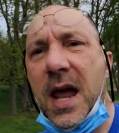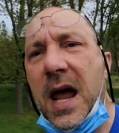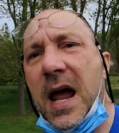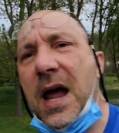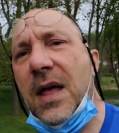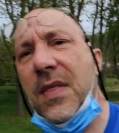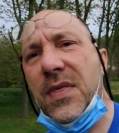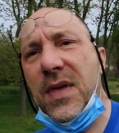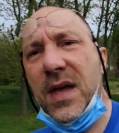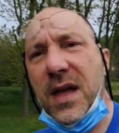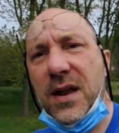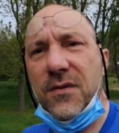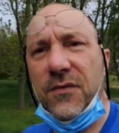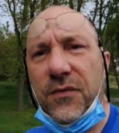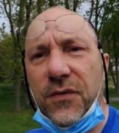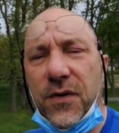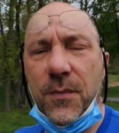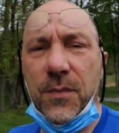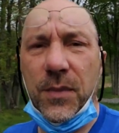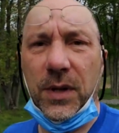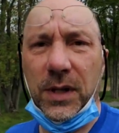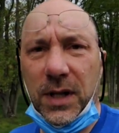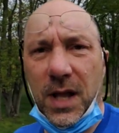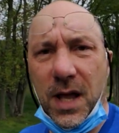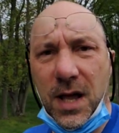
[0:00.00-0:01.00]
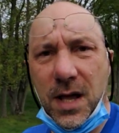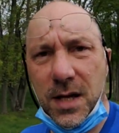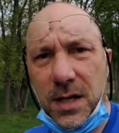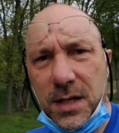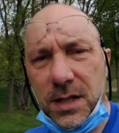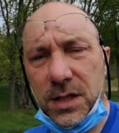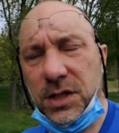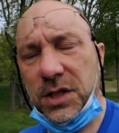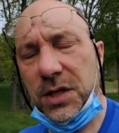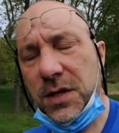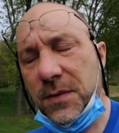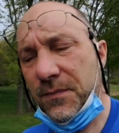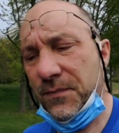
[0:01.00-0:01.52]
And then from the
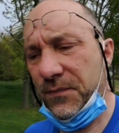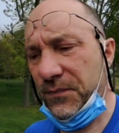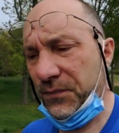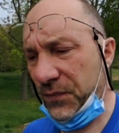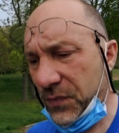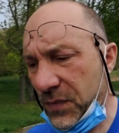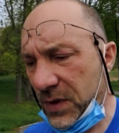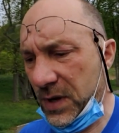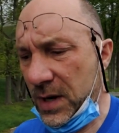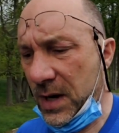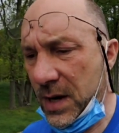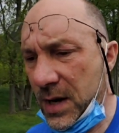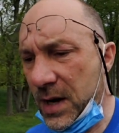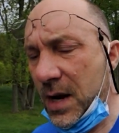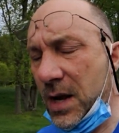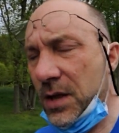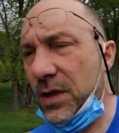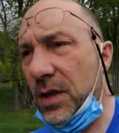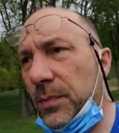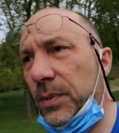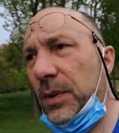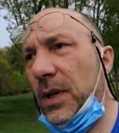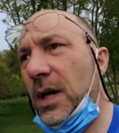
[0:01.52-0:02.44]
lungs, the